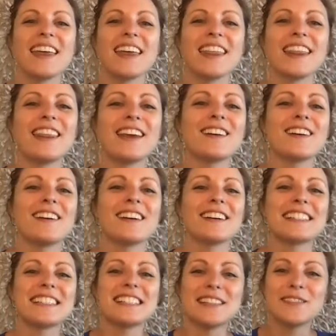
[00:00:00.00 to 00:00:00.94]
There are
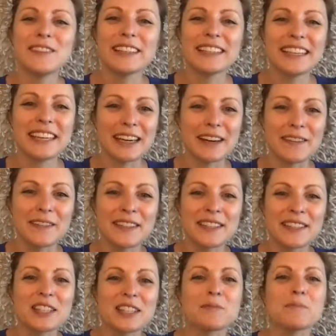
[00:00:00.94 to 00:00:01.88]
different
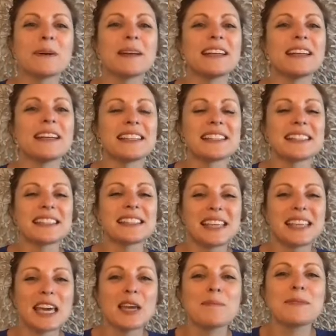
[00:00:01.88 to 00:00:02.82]
gifts, but it is the
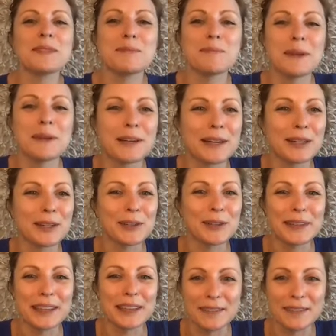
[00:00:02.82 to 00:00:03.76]
same Spirit
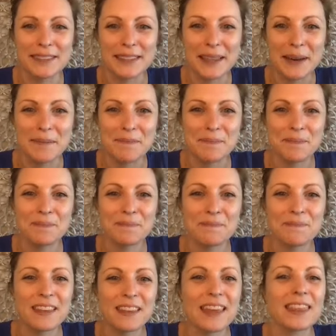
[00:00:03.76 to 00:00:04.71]
who gives them.
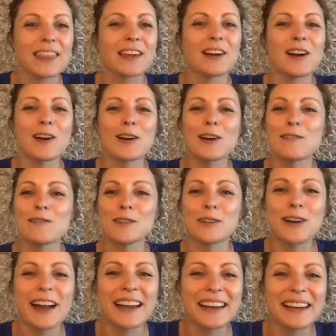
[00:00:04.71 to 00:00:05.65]
There are a
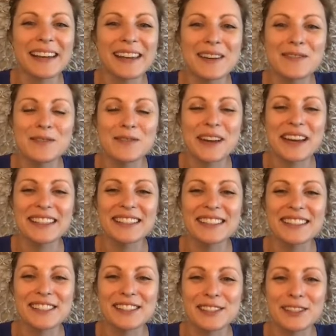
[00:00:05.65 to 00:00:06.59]
variety of ways
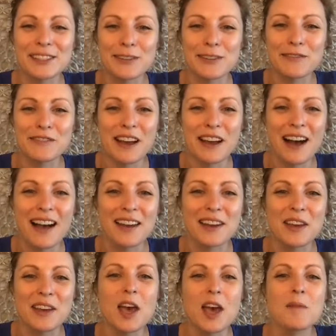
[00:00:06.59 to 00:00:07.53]
to serve
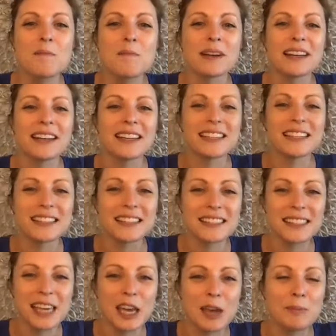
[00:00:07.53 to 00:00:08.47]
God, but it is the
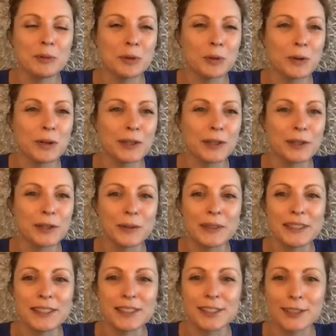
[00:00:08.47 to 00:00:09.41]
same Lord who
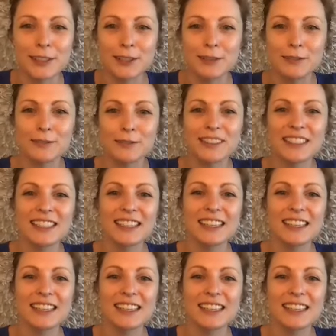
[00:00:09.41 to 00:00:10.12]
is served.